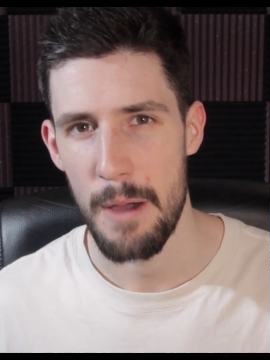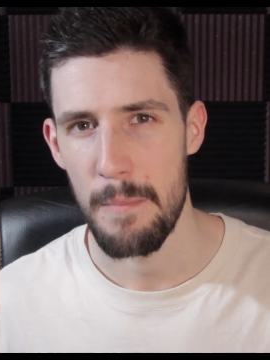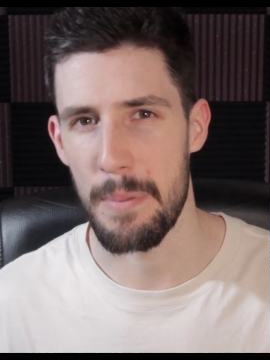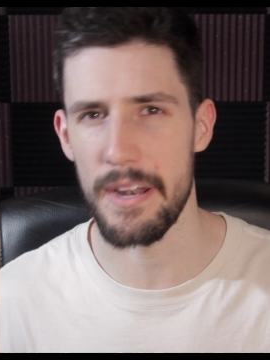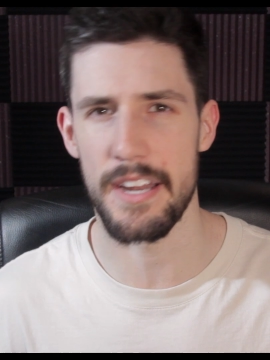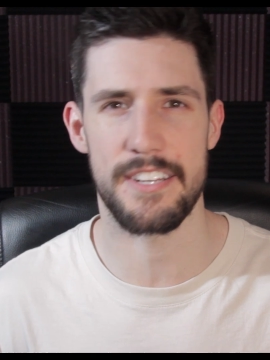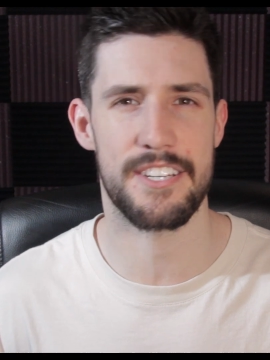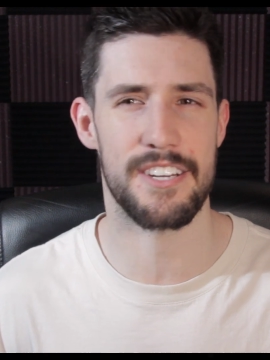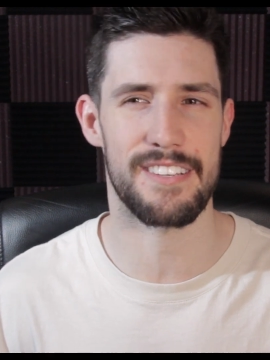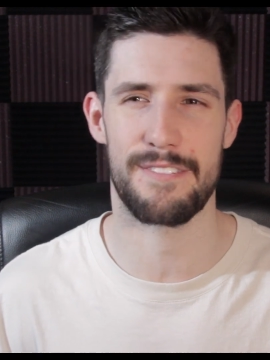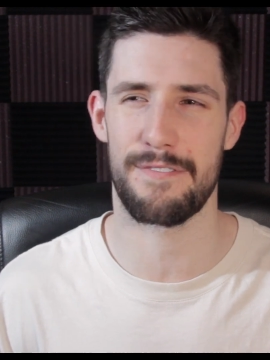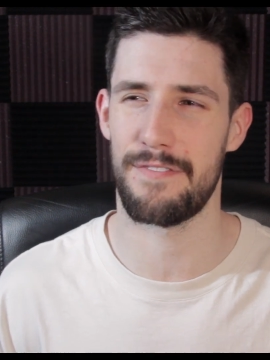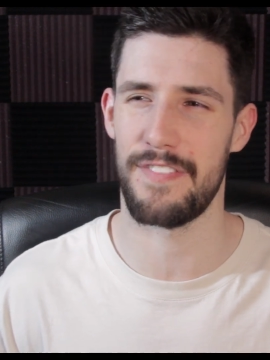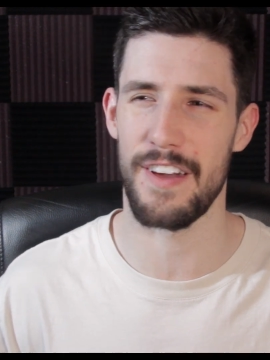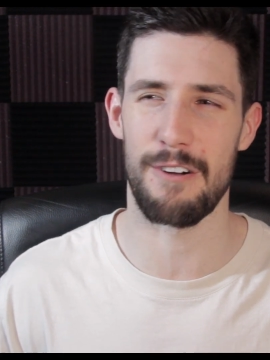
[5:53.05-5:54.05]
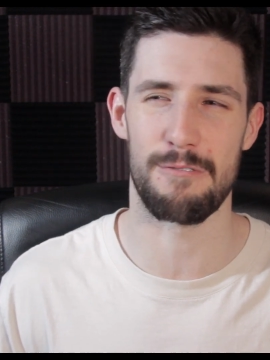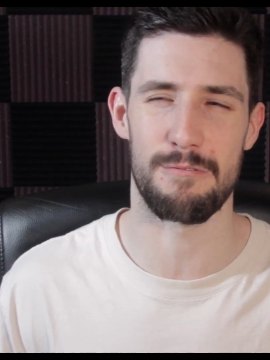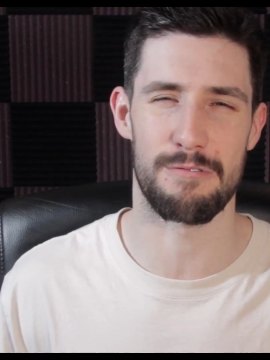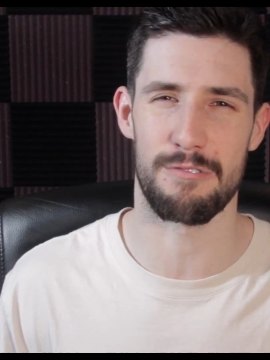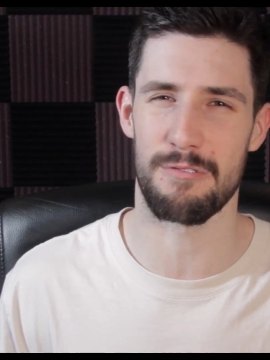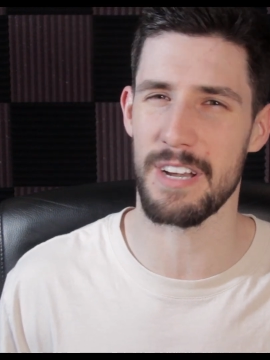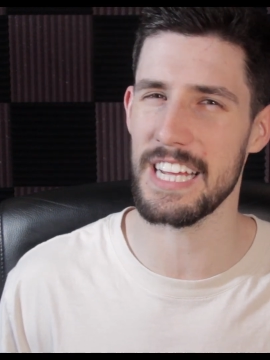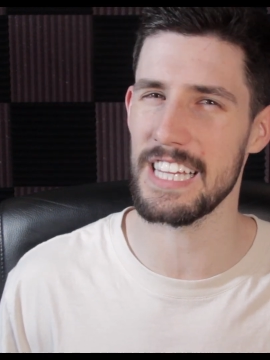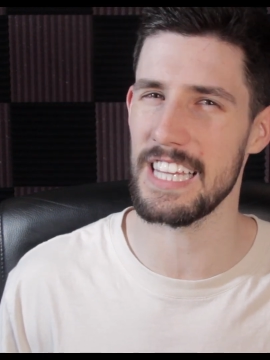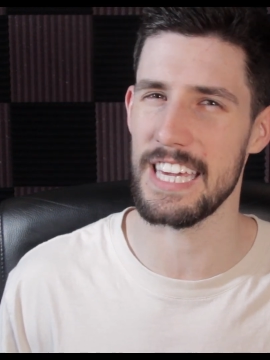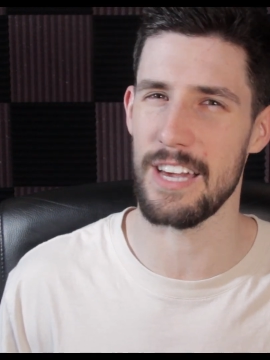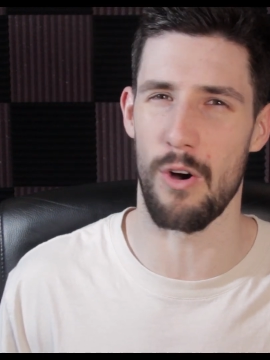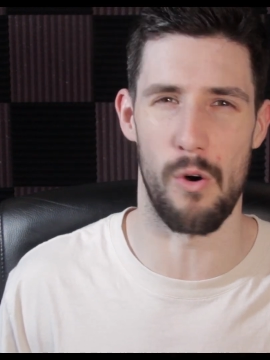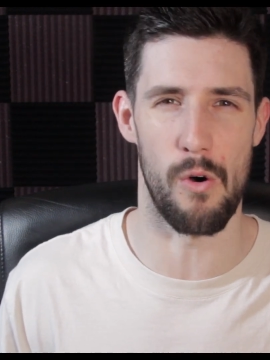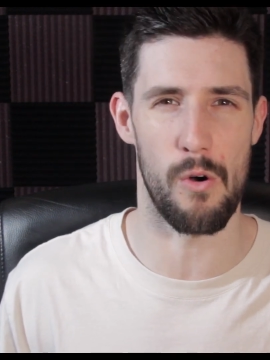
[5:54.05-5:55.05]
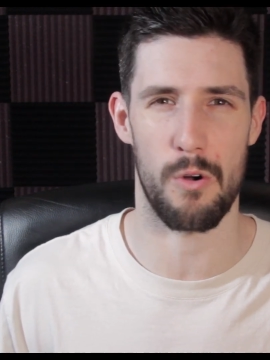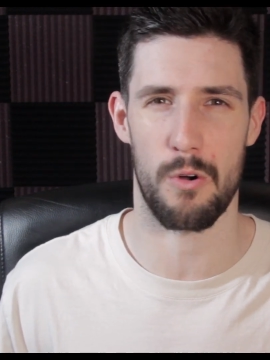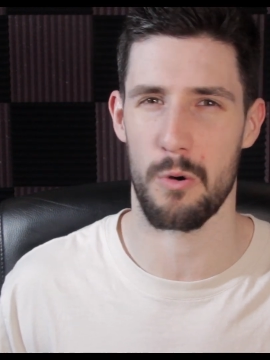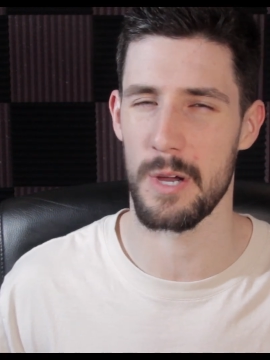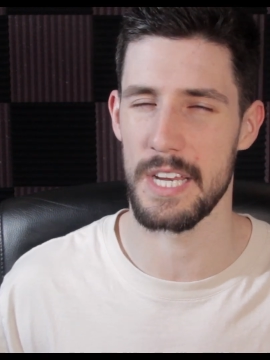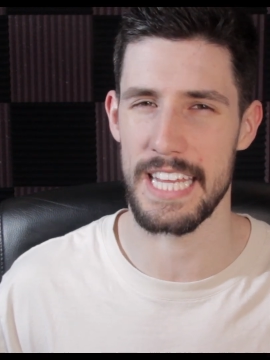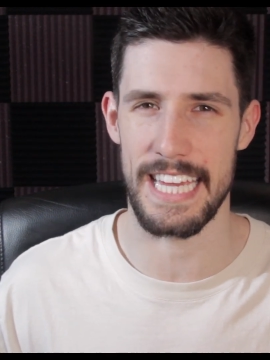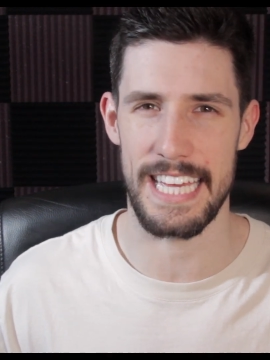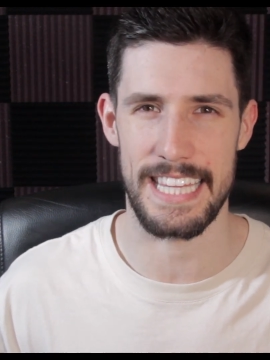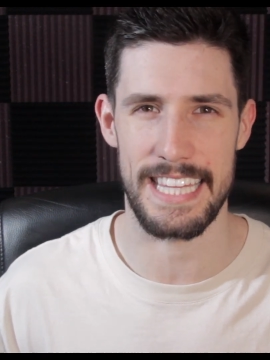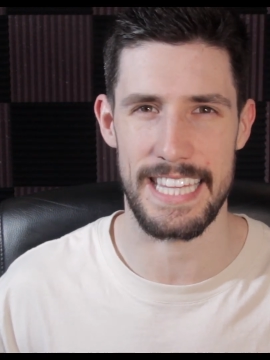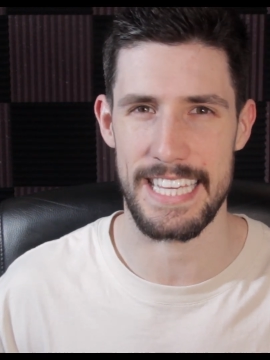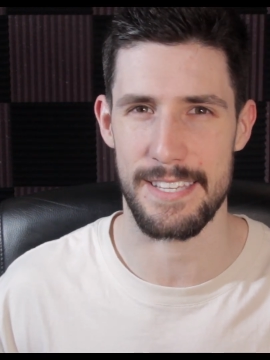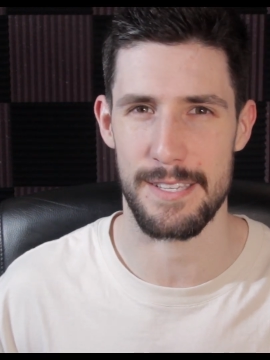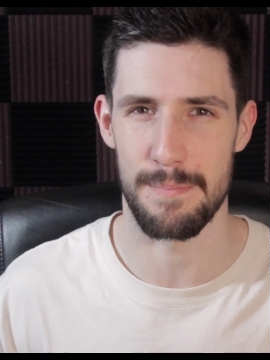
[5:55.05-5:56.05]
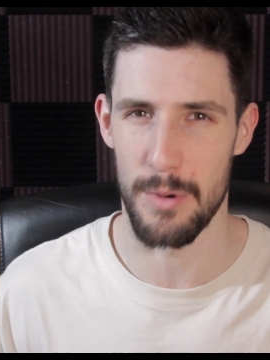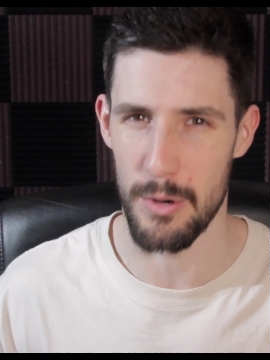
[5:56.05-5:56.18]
but it just felt really awkward in this